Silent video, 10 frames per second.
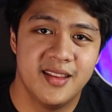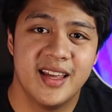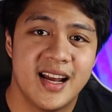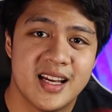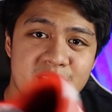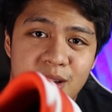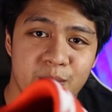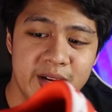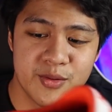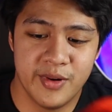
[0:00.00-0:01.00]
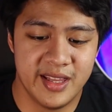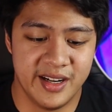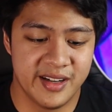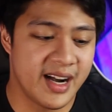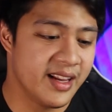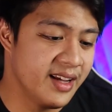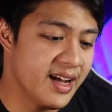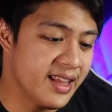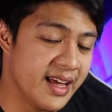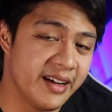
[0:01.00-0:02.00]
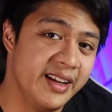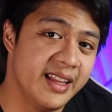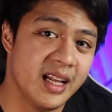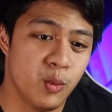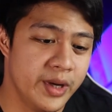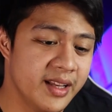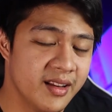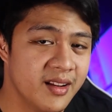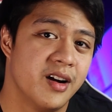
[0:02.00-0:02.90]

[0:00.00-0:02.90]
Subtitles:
Then as always, whether you're trying to get that retail win,